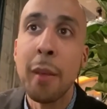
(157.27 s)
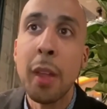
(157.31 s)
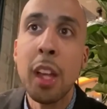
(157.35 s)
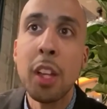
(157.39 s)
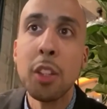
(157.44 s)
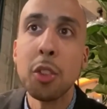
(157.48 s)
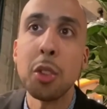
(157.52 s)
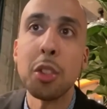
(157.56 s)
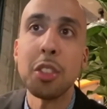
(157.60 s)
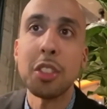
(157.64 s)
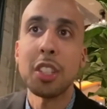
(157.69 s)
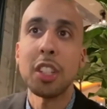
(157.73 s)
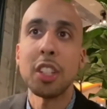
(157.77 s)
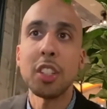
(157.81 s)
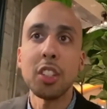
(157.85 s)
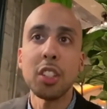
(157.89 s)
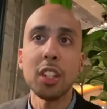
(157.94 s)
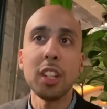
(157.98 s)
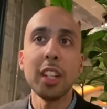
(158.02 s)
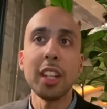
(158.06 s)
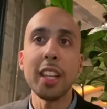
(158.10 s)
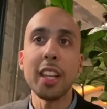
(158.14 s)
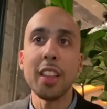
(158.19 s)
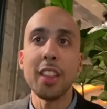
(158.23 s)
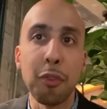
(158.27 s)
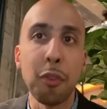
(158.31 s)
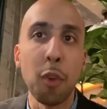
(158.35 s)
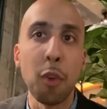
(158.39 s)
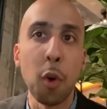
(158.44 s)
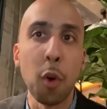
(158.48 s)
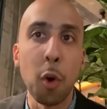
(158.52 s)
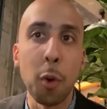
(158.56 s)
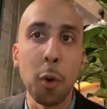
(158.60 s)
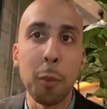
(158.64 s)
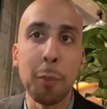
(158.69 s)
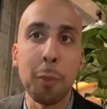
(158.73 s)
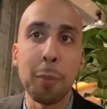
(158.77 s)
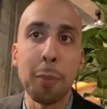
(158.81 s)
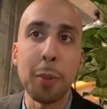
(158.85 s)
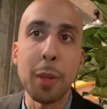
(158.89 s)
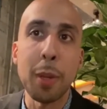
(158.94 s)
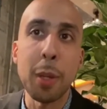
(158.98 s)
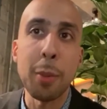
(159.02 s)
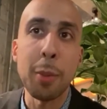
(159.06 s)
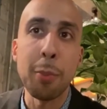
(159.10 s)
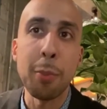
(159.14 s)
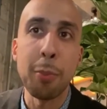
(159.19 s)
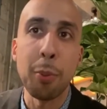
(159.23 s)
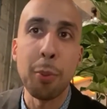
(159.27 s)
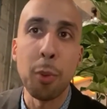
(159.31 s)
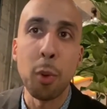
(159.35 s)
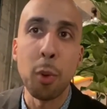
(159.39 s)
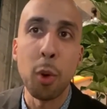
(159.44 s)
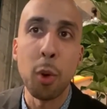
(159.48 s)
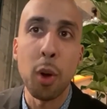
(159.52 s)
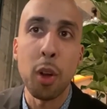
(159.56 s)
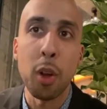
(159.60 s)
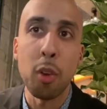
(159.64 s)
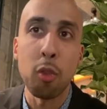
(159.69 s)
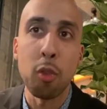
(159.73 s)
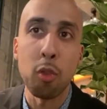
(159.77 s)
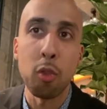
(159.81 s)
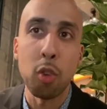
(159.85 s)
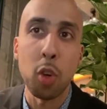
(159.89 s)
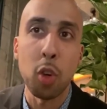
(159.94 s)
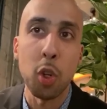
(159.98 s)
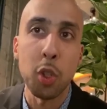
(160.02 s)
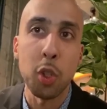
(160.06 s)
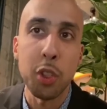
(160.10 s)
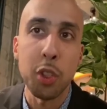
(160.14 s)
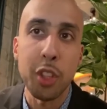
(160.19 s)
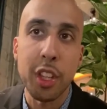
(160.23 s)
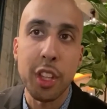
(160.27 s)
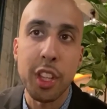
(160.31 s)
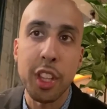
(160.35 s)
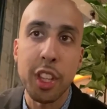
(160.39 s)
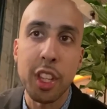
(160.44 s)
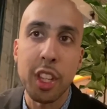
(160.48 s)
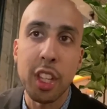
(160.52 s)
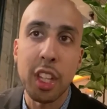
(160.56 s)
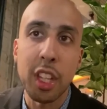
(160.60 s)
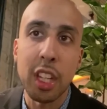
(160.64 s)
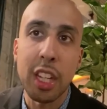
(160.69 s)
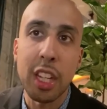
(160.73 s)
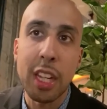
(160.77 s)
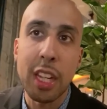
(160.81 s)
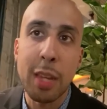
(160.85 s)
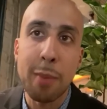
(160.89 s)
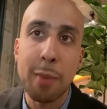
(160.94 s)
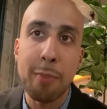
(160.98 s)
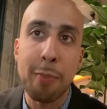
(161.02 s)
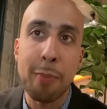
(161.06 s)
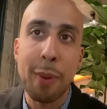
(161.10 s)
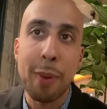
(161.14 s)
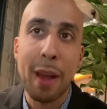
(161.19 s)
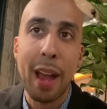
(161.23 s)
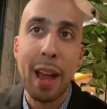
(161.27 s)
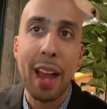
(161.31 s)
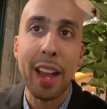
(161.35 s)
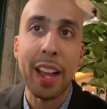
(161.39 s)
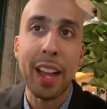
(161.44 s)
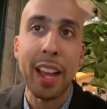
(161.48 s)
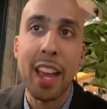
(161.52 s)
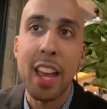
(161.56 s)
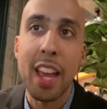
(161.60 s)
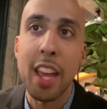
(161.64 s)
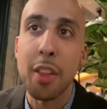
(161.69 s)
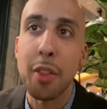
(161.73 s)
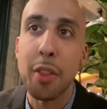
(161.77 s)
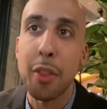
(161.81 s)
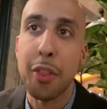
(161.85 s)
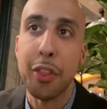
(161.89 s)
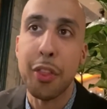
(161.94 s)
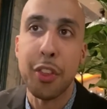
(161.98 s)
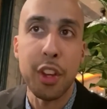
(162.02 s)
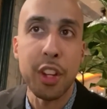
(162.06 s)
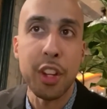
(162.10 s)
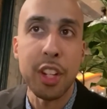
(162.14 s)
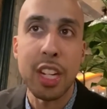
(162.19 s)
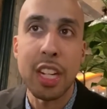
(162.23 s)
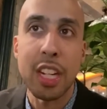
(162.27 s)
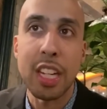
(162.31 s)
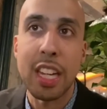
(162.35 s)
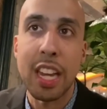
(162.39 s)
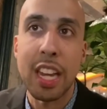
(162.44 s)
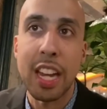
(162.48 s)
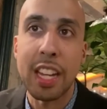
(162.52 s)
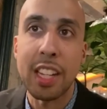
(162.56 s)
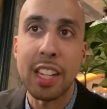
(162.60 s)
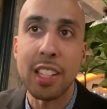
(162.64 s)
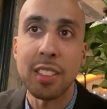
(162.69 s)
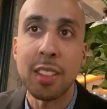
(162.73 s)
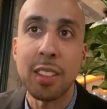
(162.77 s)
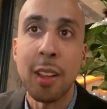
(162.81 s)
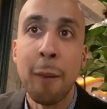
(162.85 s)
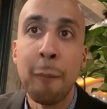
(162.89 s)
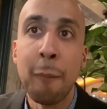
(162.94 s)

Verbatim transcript: So essentially just for having four people enrolled in Elite Pack in 30 days,